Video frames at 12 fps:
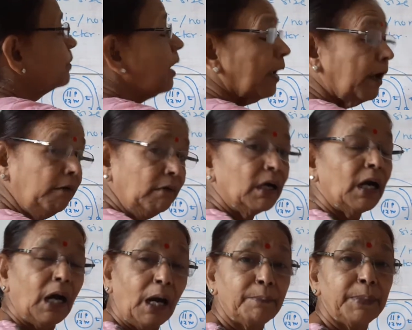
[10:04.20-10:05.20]
have
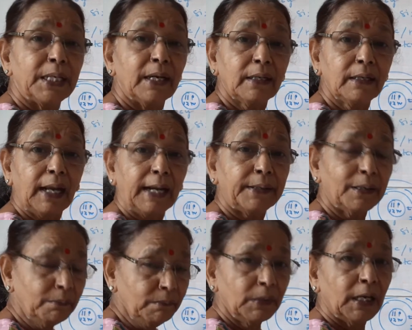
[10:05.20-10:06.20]
a bigger
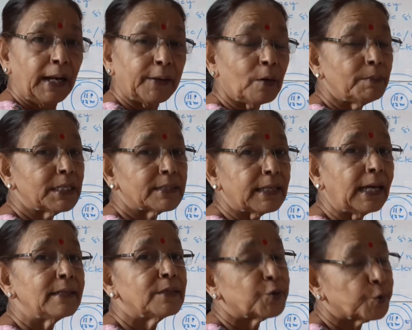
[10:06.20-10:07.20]
atom. Atomic
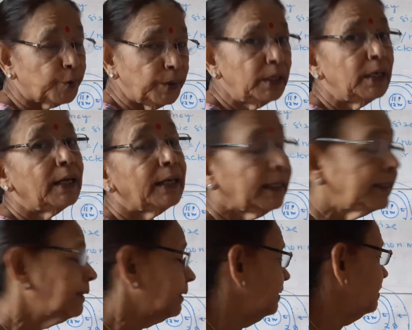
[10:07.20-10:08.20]
size should
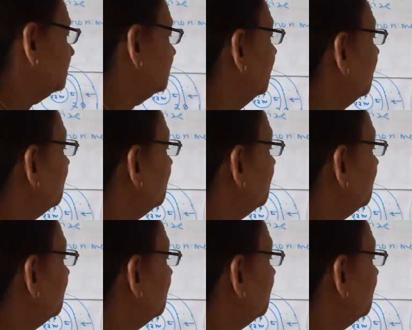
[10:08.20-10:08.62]
increase.